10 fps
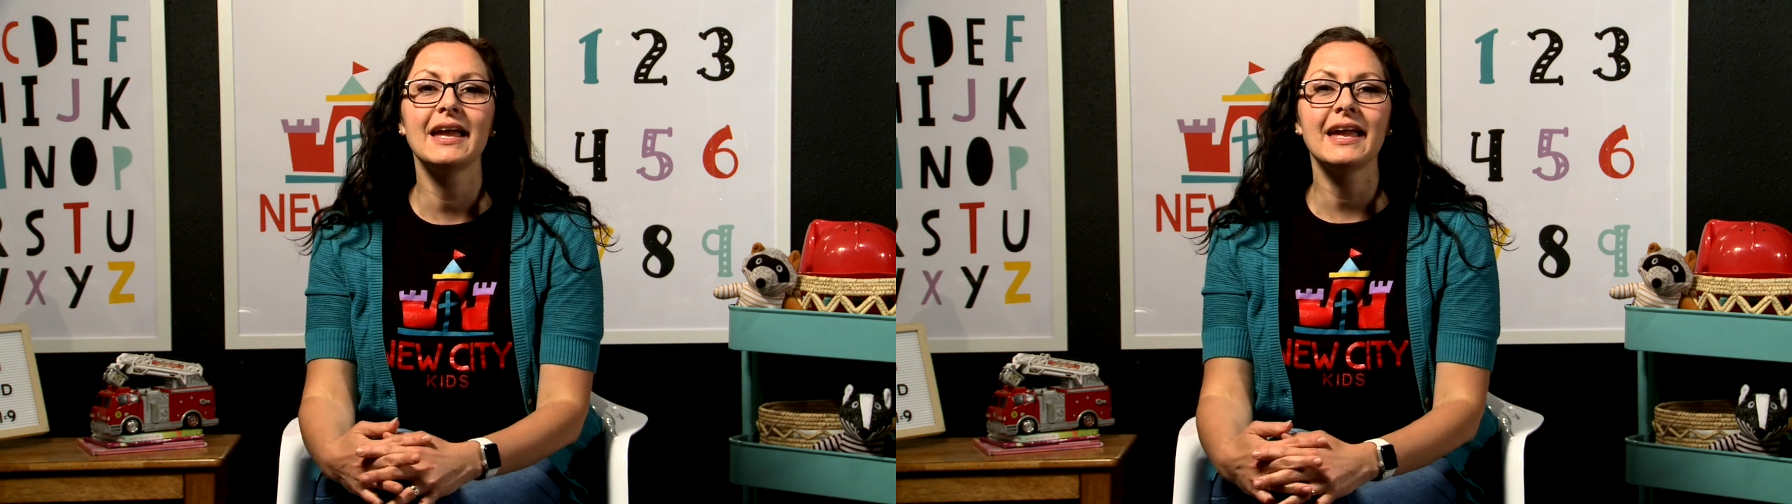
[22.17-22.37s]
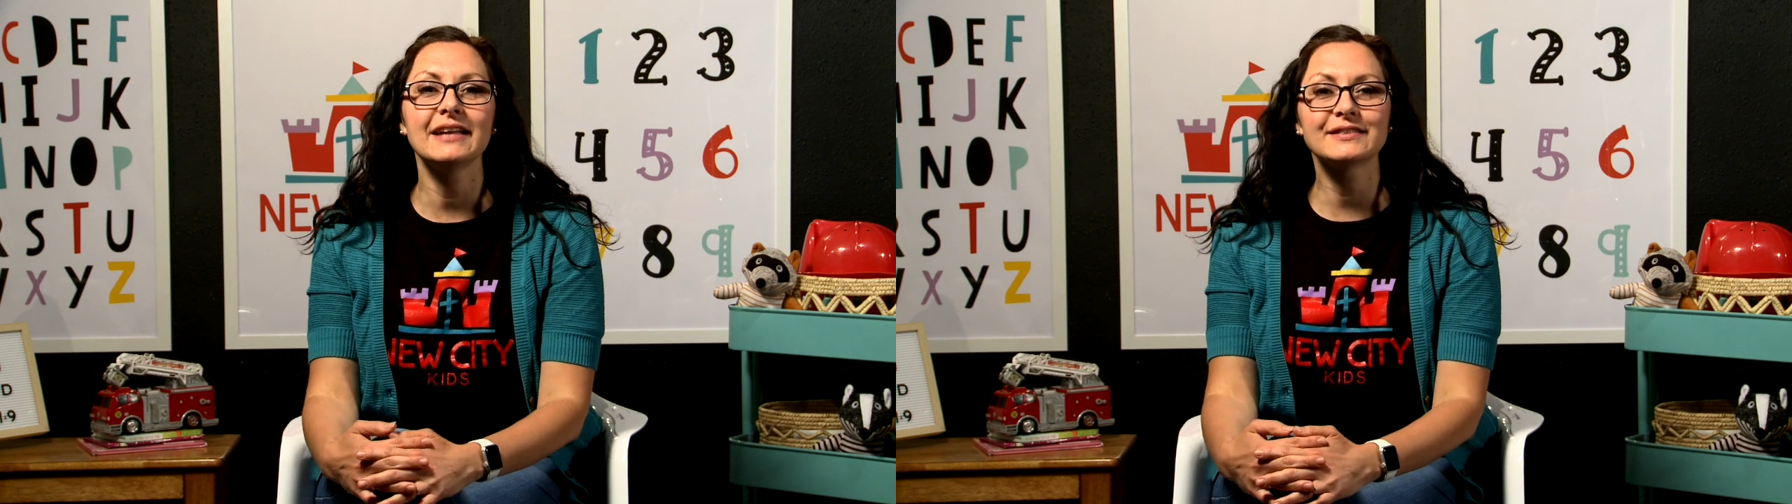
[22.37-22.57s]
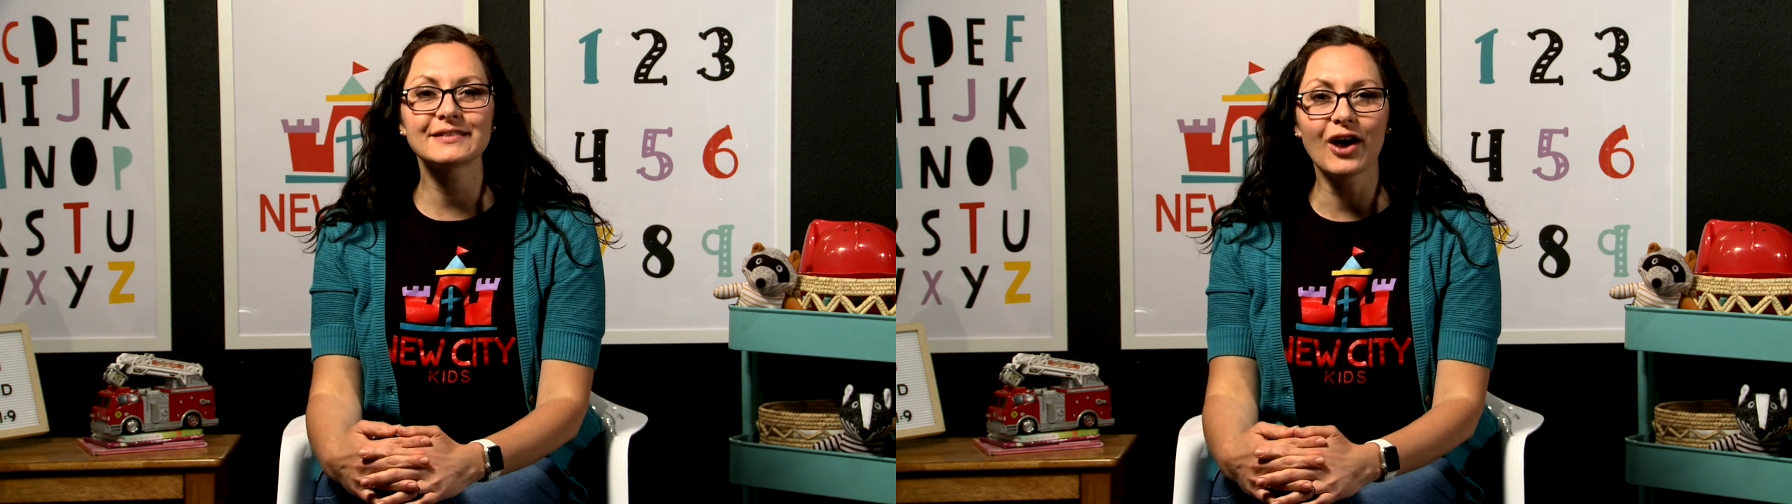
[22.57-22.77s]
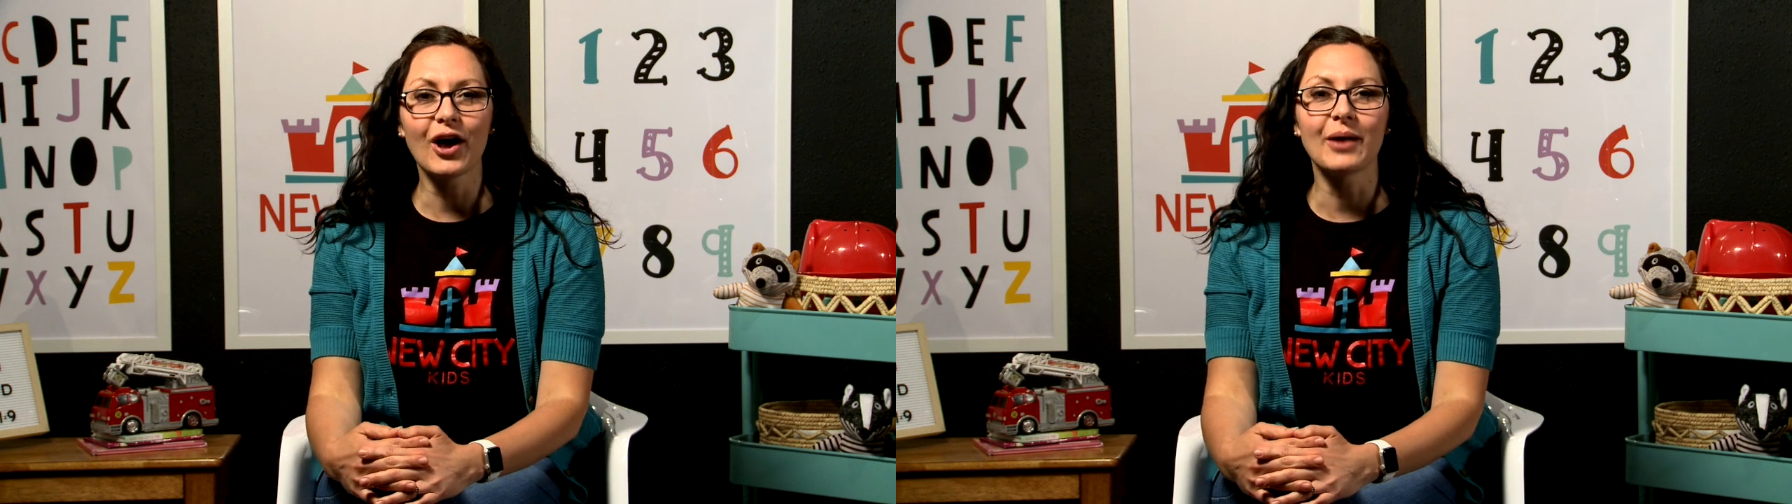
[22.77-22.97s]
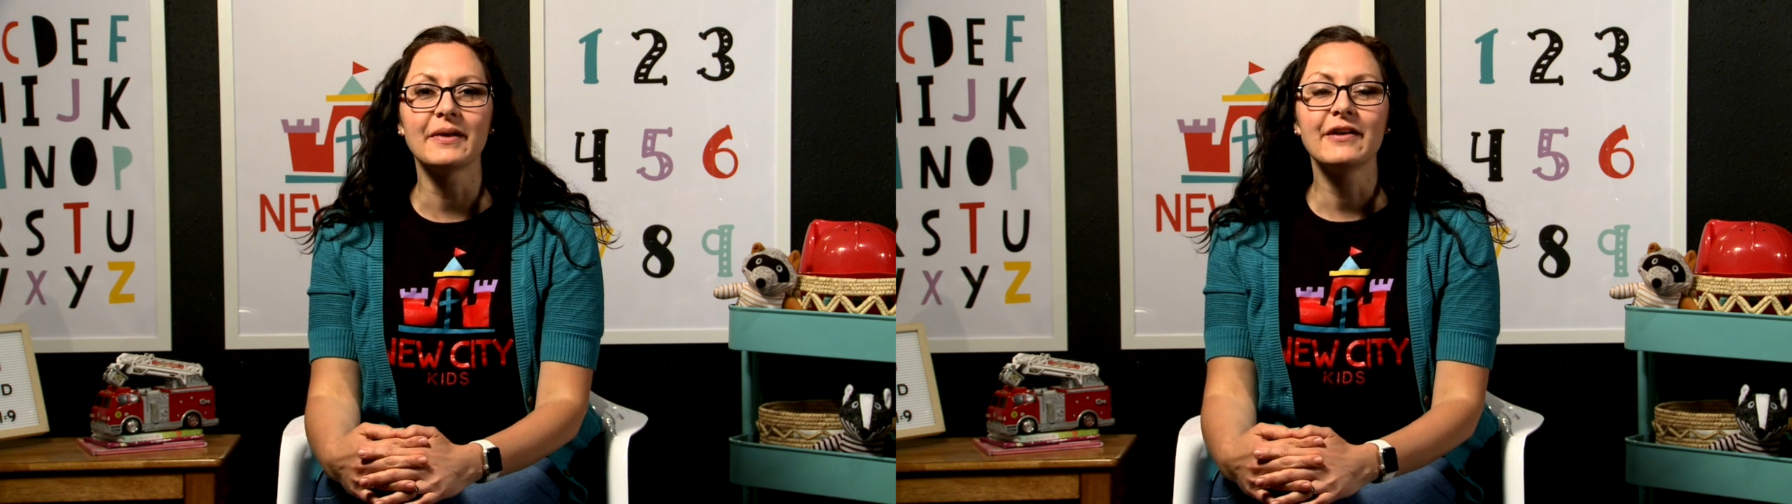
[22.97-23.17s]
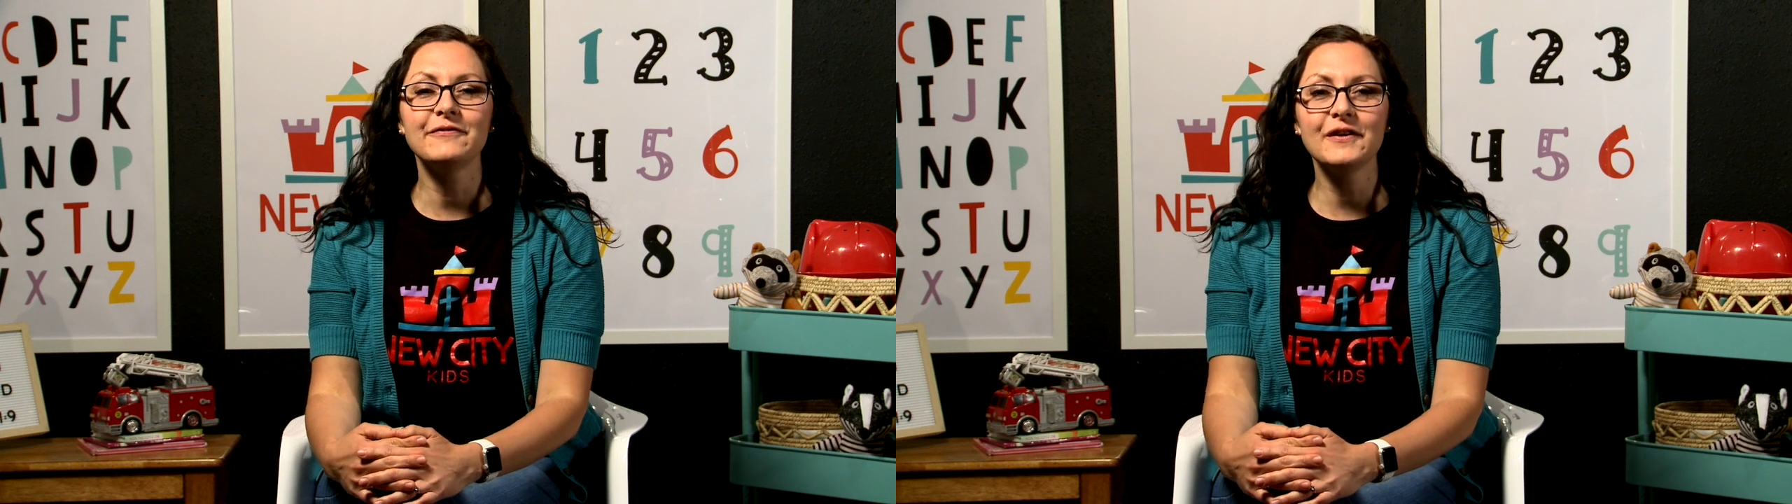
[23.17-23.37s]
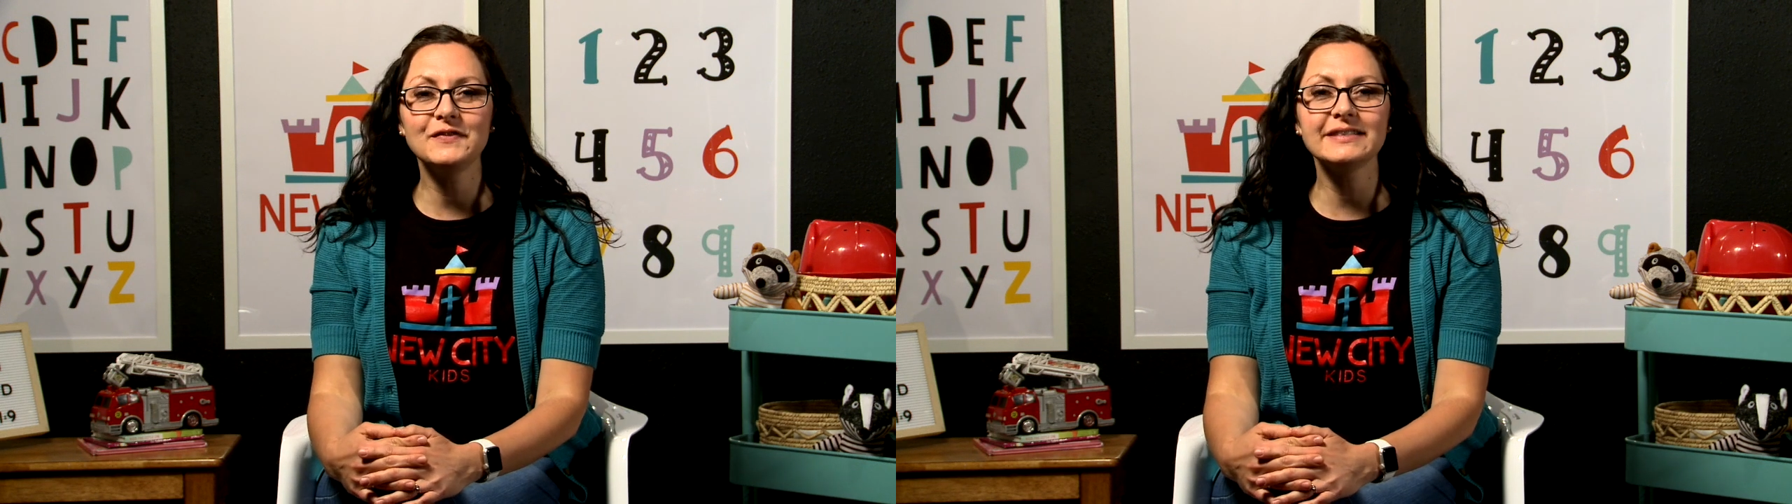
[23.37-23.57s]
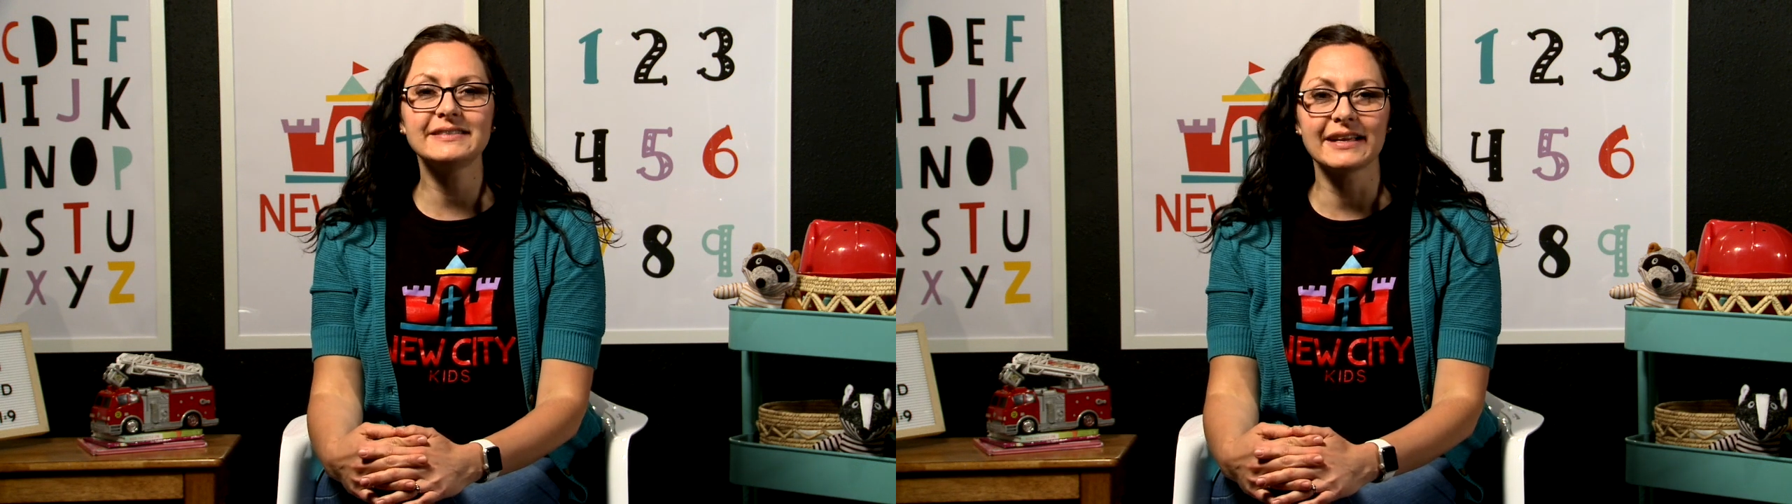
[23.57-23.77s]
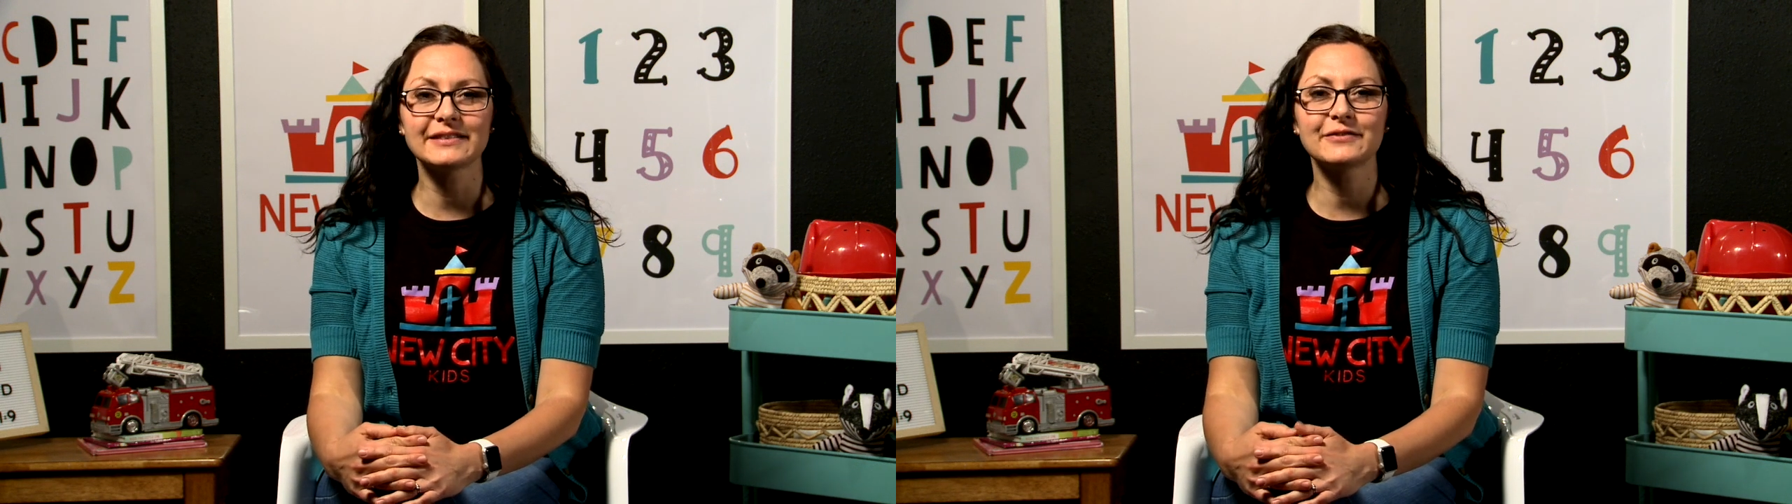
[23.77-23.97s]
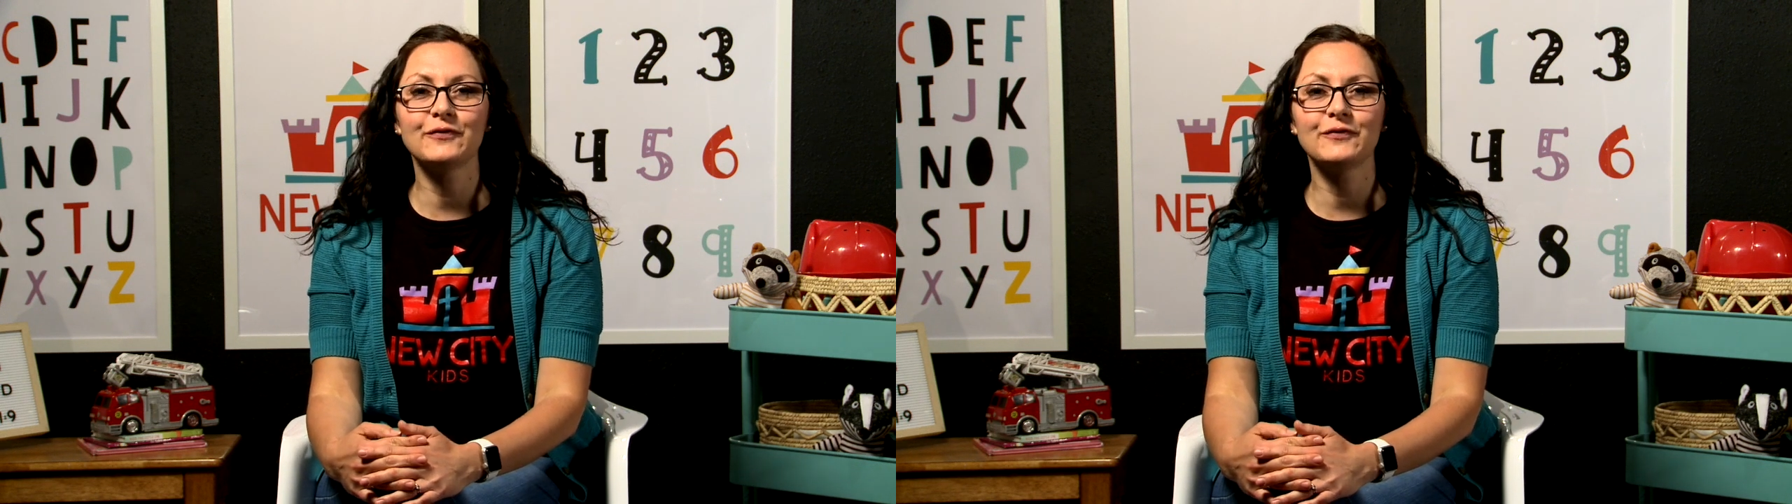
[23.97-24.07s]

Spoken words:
It's Psalm 56,